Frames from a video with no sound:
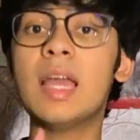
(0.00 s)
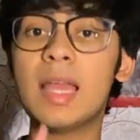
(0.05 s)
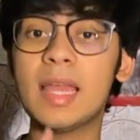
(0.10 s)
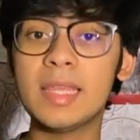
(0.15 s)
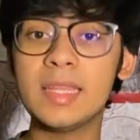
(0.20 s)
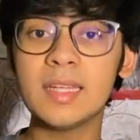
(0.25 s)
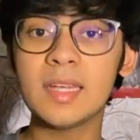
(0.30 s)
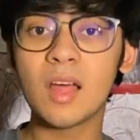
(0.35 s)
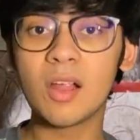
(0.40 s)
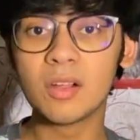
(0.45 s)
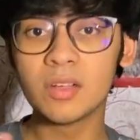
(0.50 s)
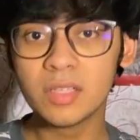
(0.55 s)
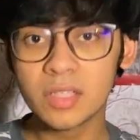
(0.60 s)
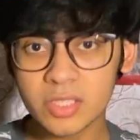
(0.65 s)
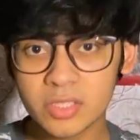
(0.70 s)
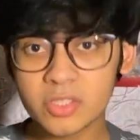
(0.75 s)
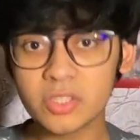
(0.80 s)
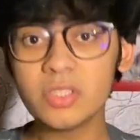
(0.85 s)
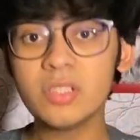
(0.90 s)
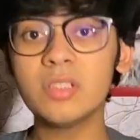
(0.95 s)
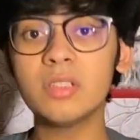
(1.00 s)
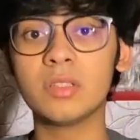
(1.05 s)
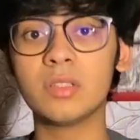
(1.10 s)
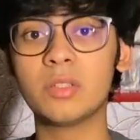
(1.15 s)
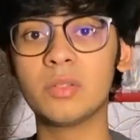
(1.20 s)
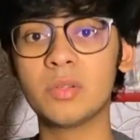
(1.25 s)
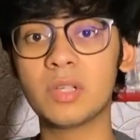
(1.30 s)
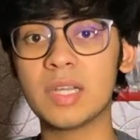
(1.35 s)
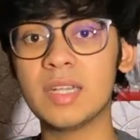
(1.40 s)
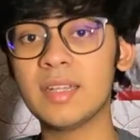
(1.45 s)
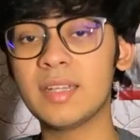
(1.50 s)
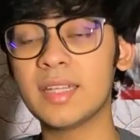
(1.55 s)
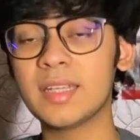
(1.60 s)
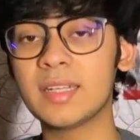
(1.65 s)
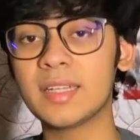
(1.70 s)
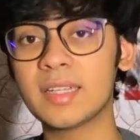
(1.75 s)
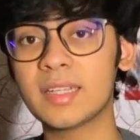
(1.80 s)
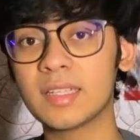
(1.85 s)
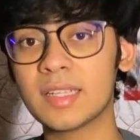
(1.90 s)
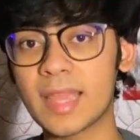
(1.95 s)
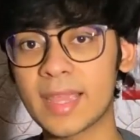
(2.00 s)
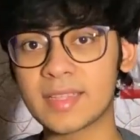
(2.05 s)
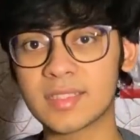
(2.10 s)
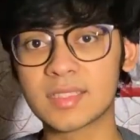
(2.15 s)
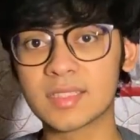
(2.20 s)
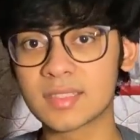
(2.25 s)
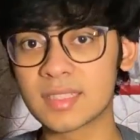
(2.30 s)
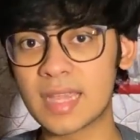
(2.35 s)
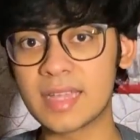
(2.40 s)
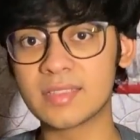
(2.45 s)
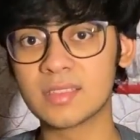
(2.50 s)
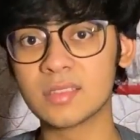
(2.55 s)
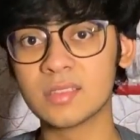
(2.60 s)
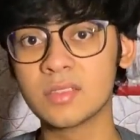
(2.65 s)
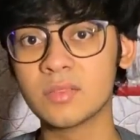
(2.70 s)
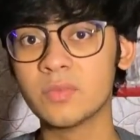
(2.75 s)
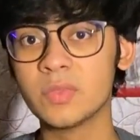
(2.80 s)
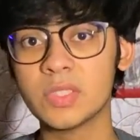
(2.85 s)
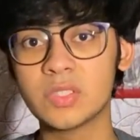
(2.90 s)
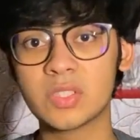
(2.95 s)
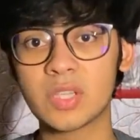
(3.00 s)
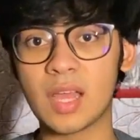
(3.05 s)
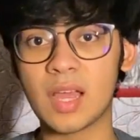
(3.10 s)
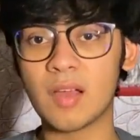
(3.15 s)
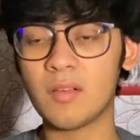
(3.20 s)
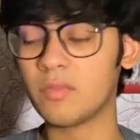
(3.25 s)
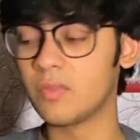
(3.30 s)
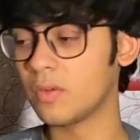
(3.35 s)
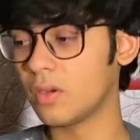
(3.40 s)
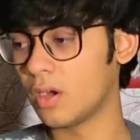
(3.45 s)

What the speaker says: in addition to containing exercises which have